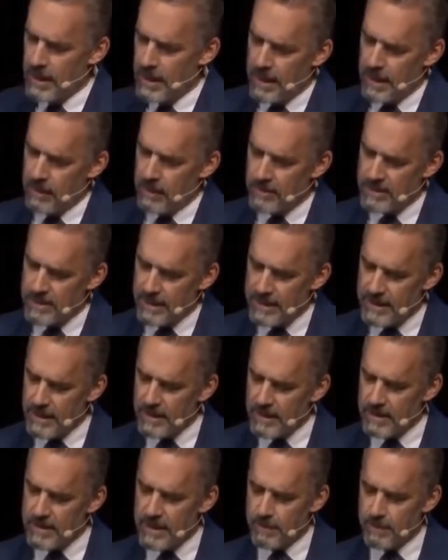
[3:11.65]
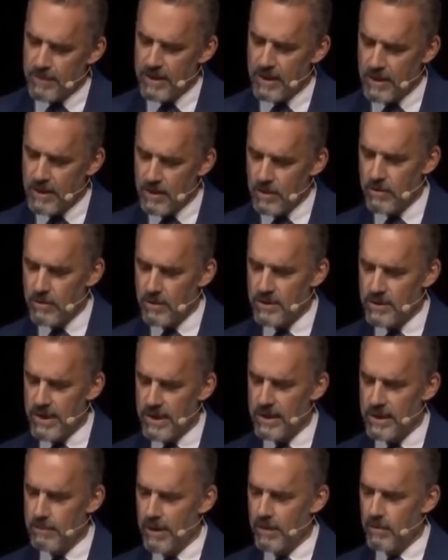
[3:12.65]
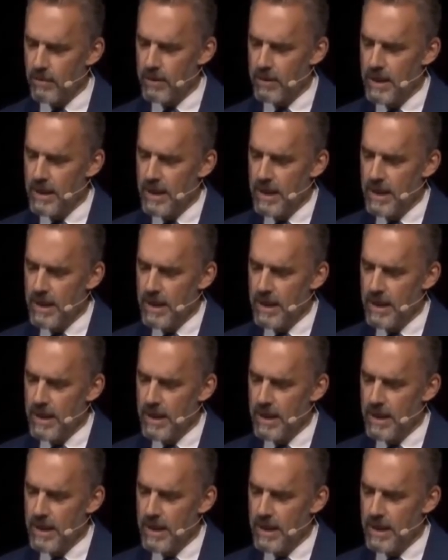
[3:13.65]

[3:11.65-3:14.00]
it was akin to something Jung said about